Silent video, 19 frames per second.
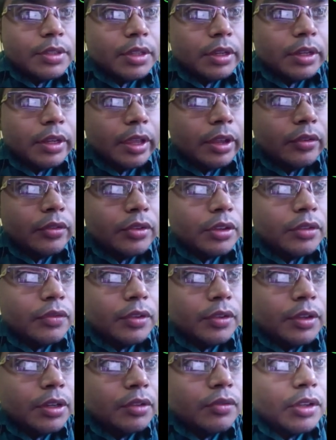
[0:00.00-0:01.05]
the electric
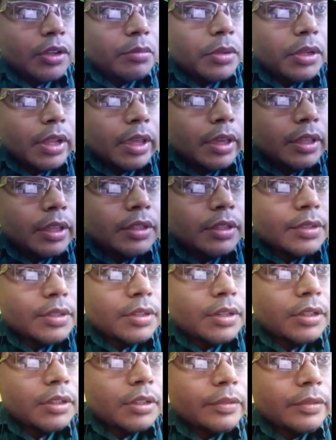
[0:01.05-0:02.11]
field will be like this,
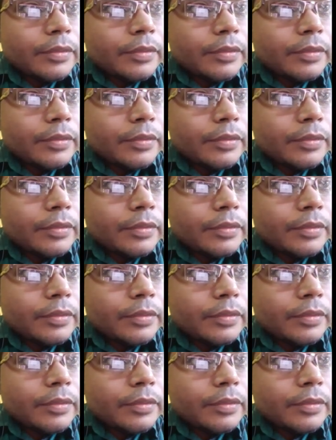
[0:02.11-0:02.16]
right?